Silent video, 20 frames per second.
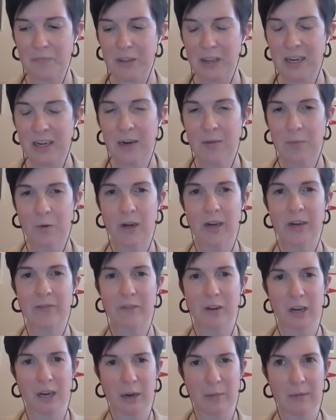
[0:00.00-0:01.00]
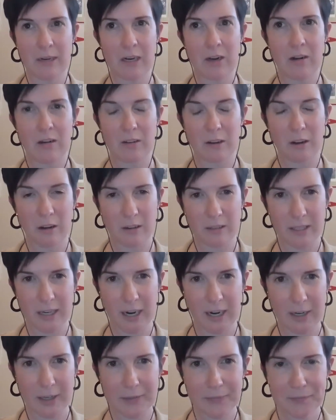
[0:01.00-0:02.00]
ended up working for a company called
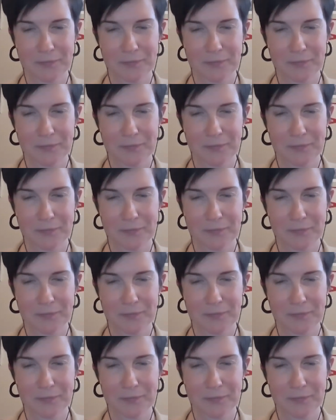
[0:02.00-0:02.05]
Alltech,